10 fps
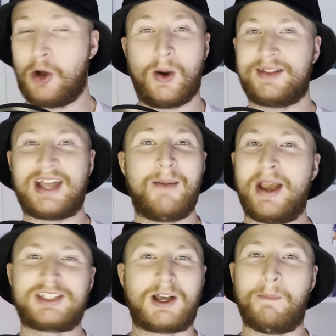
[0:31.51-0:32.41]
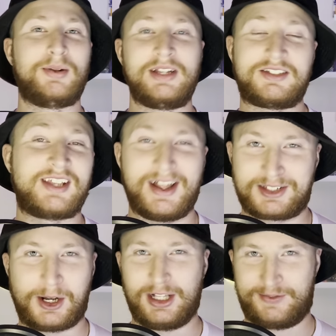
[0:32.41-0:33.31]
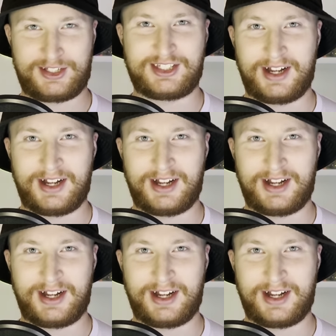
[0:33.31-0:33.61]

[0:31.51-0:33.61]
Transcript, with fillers: You know what? That makes complete sense all of a